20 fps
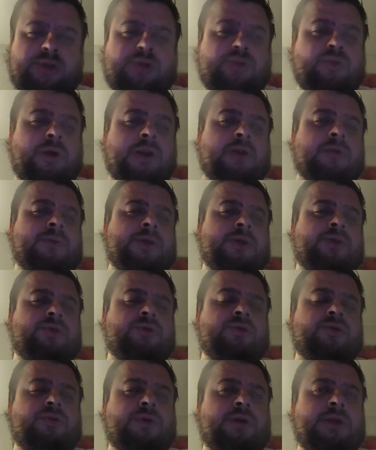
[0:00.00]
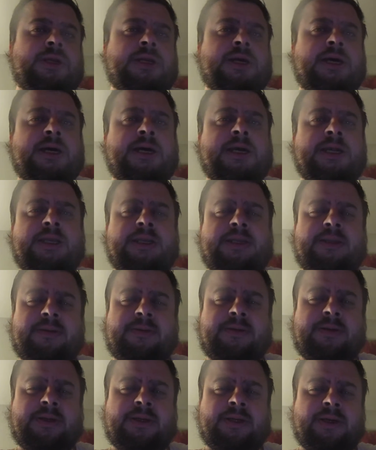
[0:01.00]
whether it be 229,
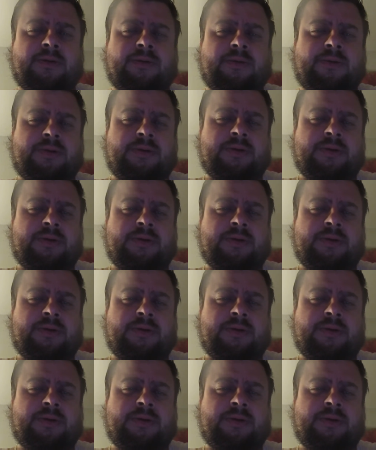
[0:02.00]
you know,